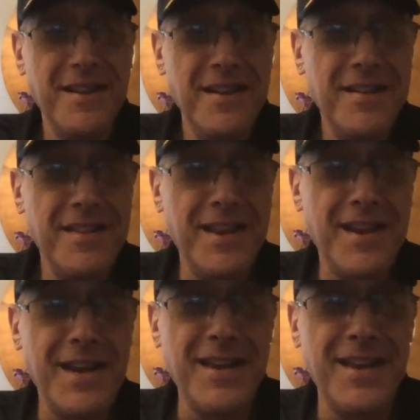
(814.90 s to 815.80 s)
that
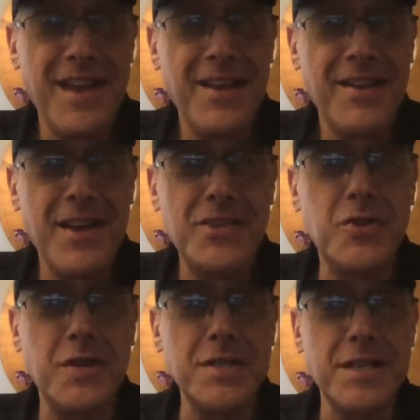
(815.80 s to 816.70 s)
I, as
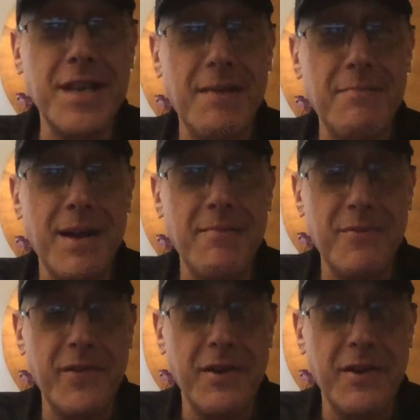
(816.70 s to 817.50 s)
you can see, I'm I'm